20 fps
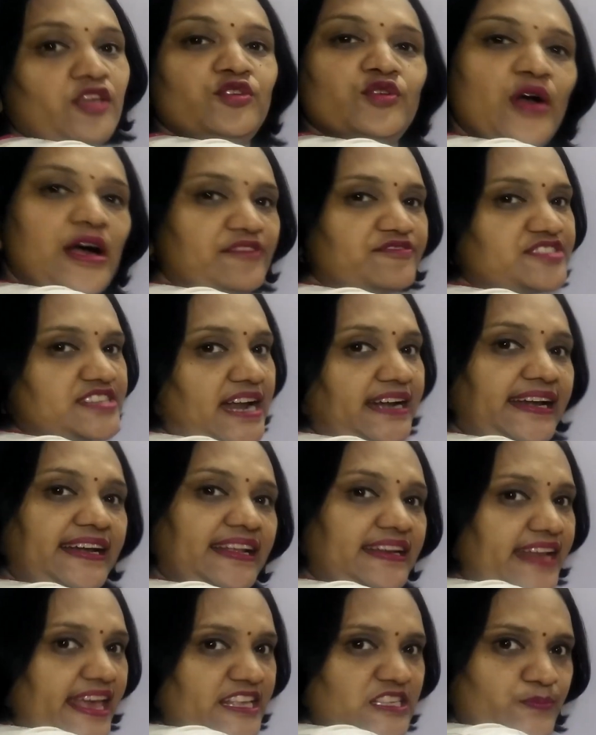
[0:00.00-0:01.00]
You have studied
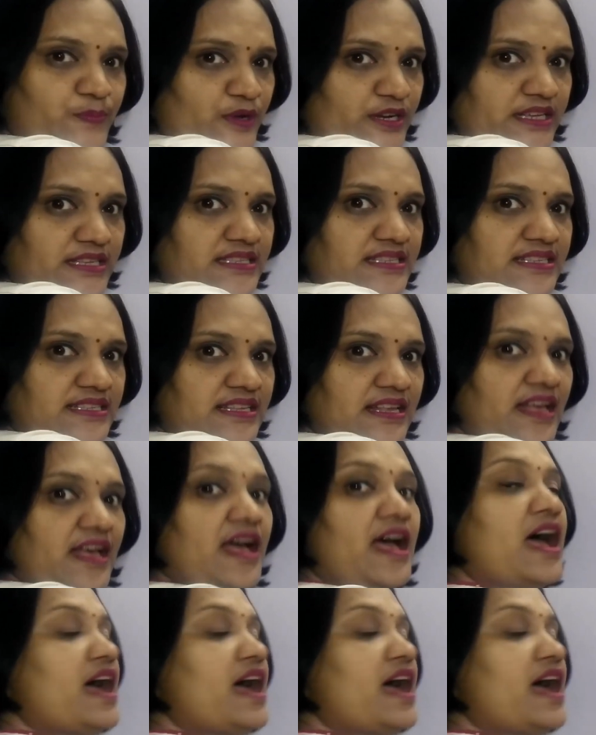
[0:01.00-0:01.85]
in exponents.